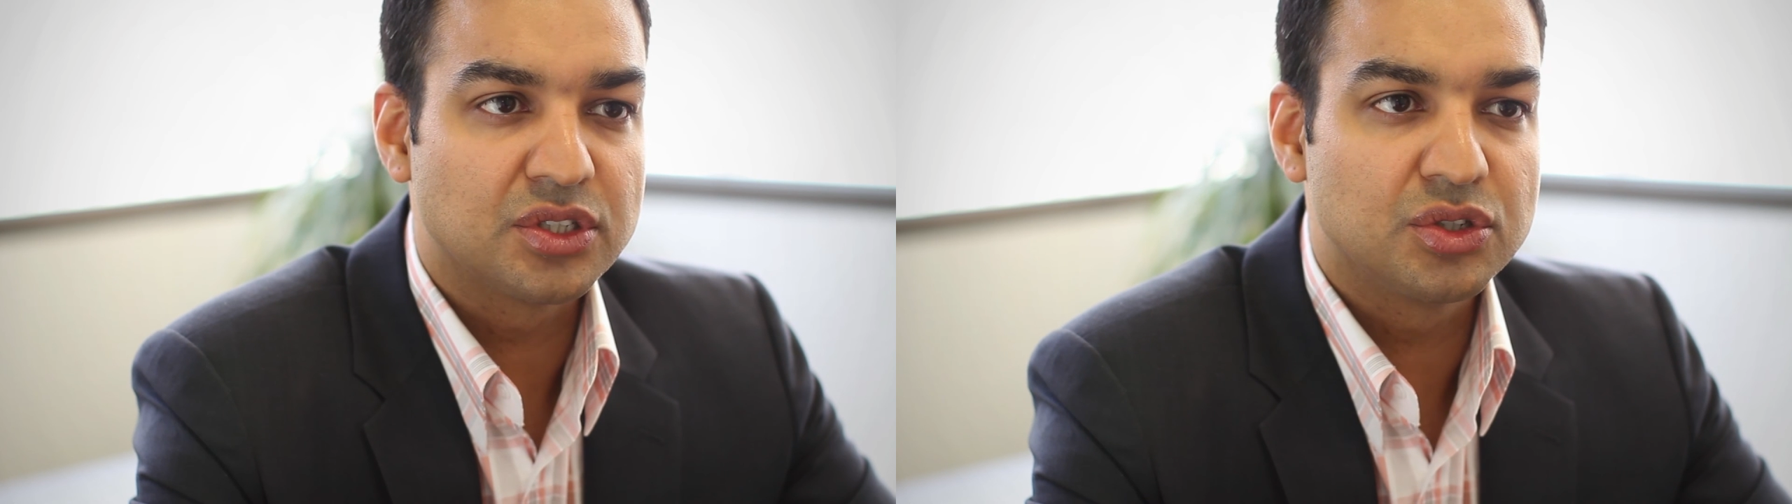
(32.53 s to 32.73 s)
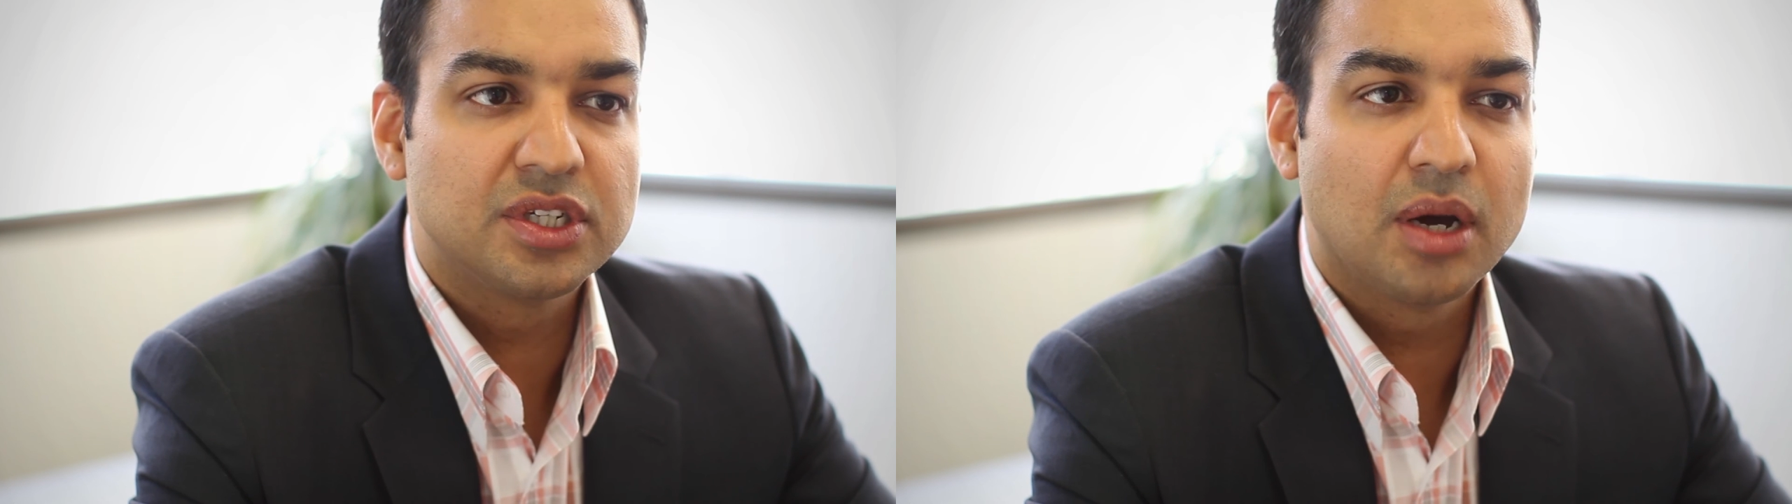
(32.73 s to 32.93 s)

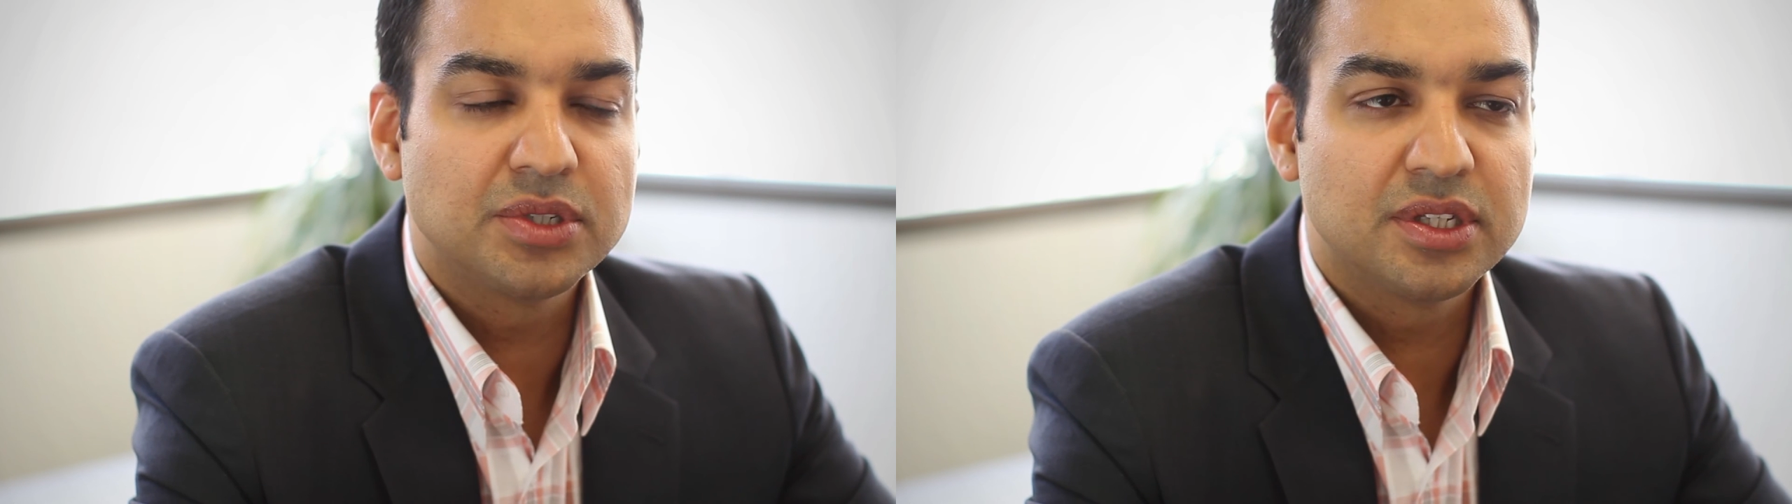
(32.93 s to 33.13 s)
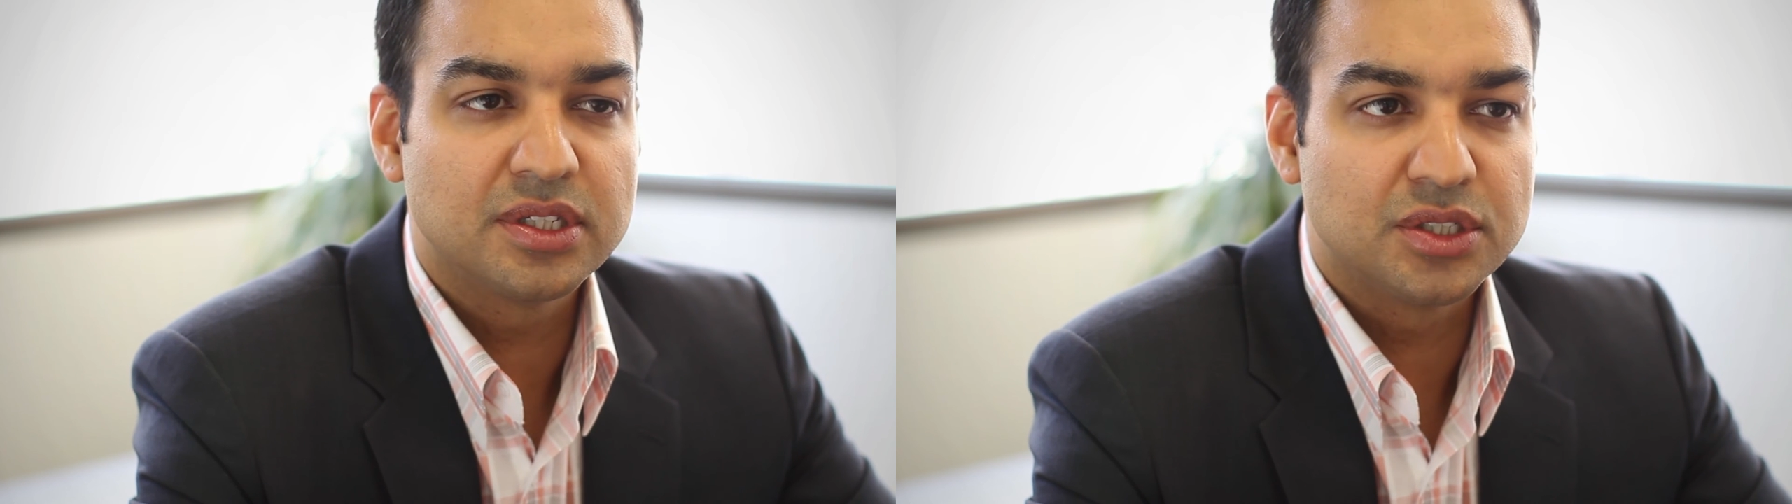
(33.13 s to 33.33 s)
could come to
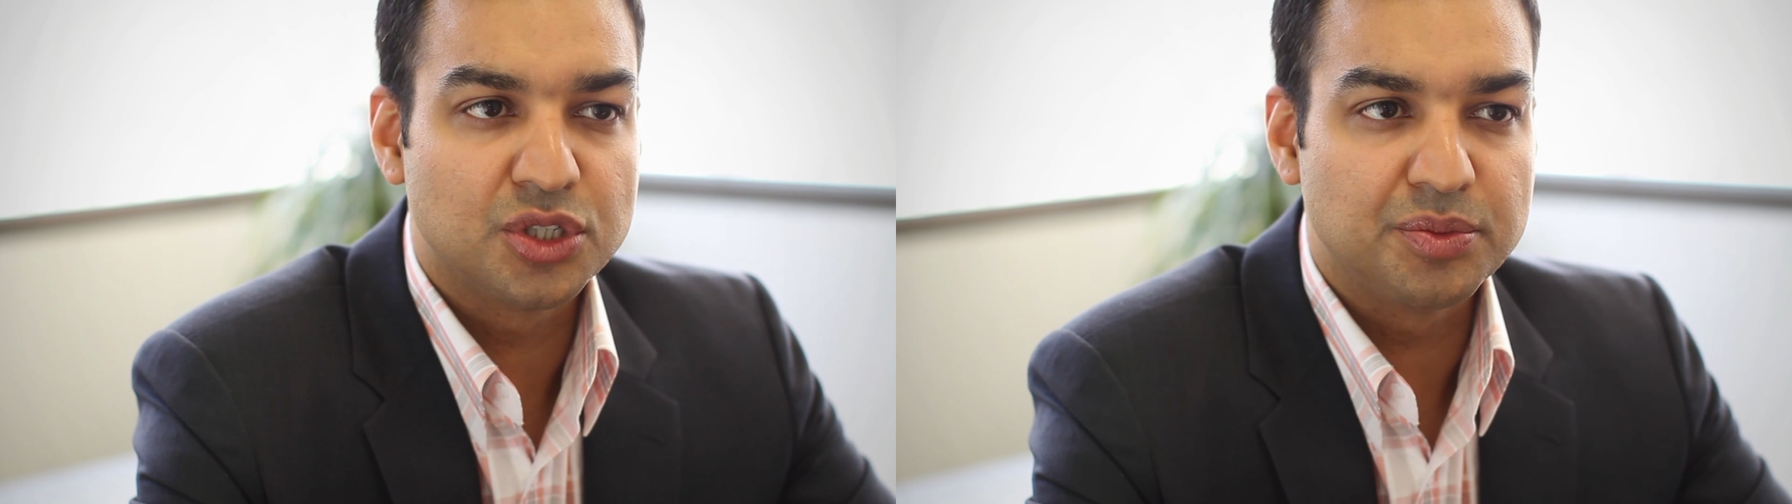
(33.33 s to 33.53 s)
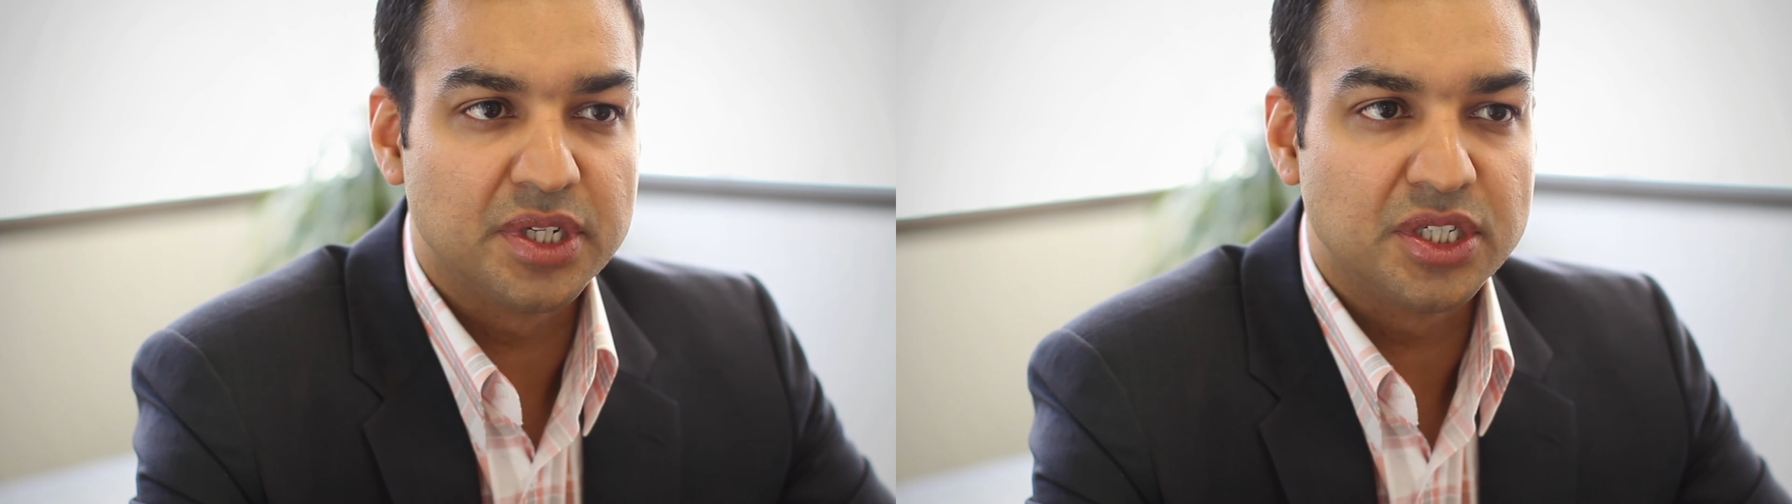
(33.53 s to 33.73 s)
the
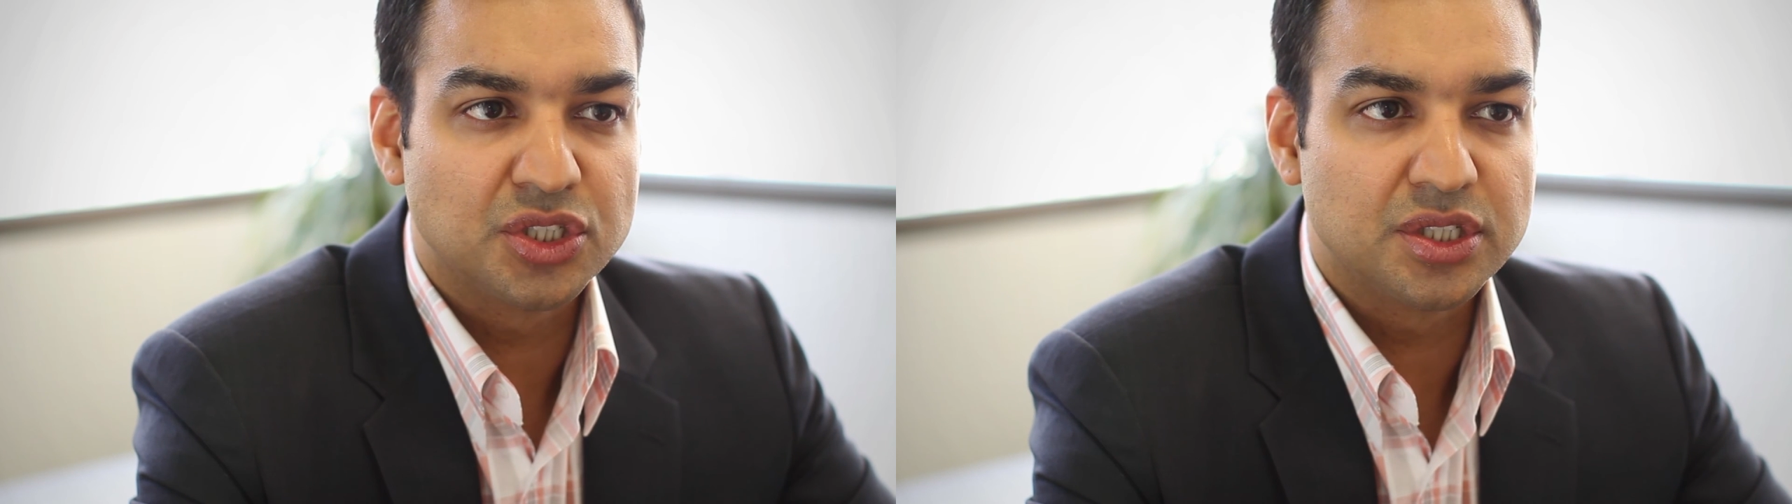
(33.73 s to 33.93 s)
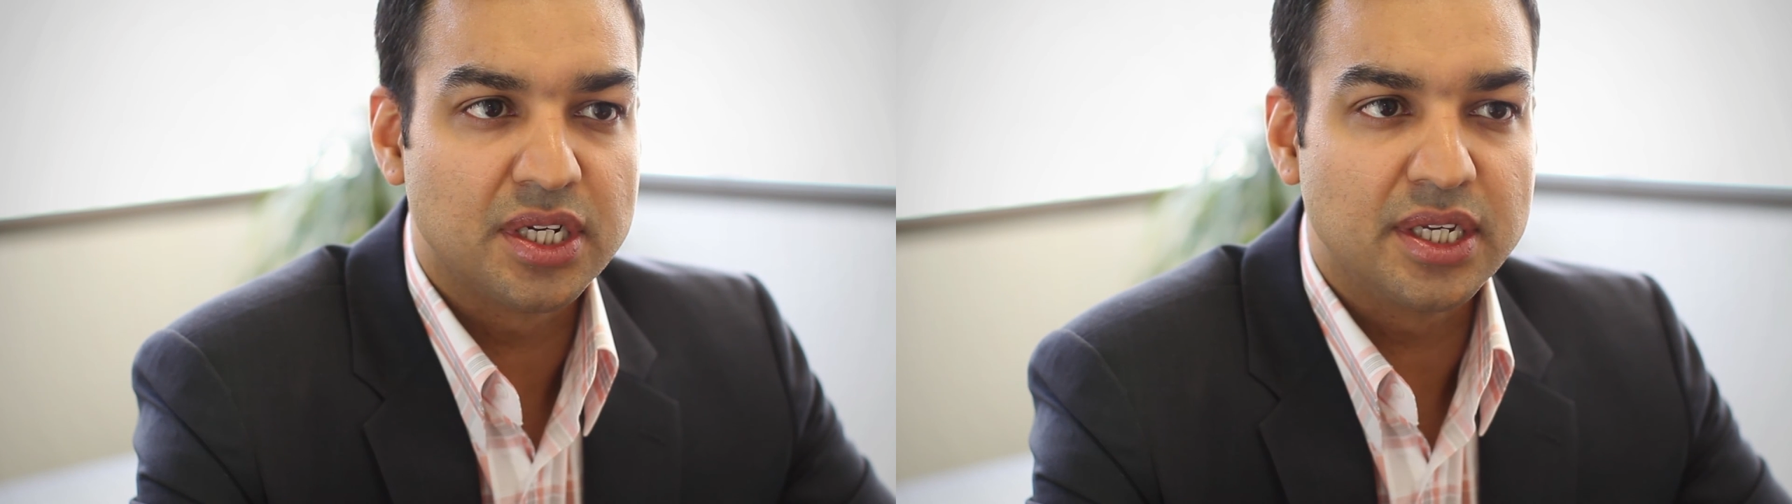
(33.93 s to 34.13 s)
determination that